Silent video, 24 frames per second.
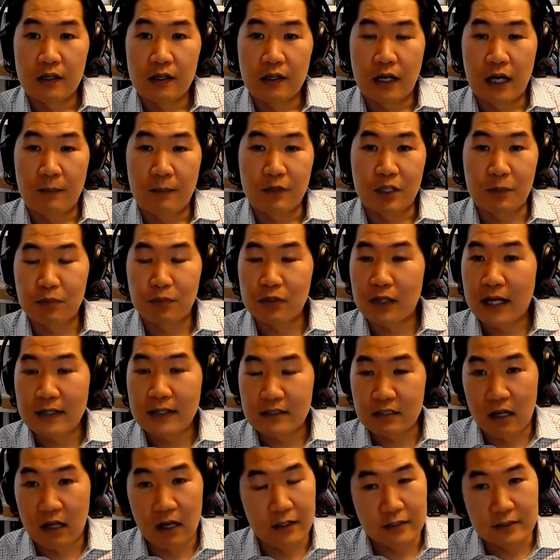compliance
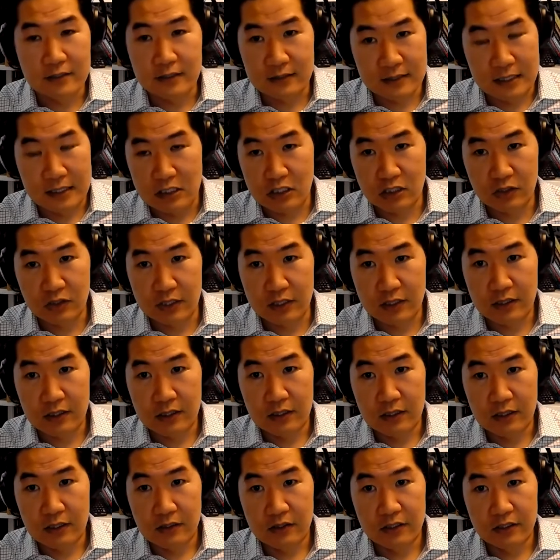audits, essentially.
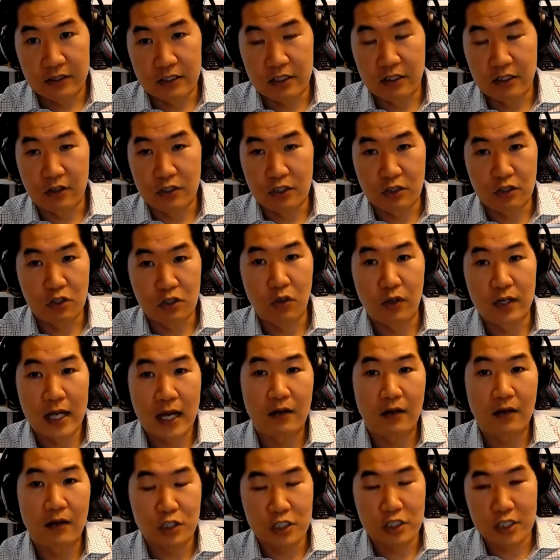You go
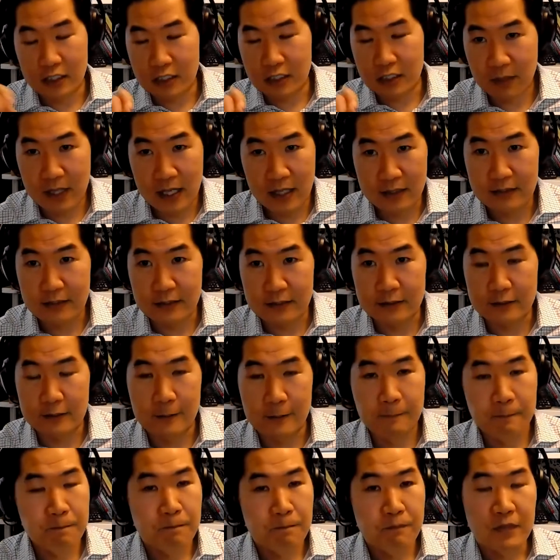down, you check the boxes.
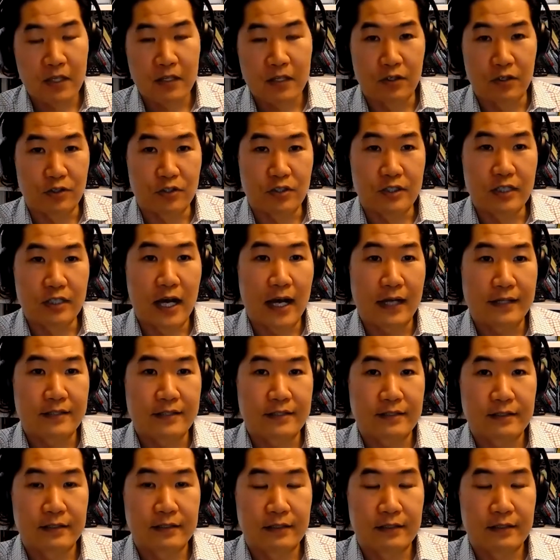There's not,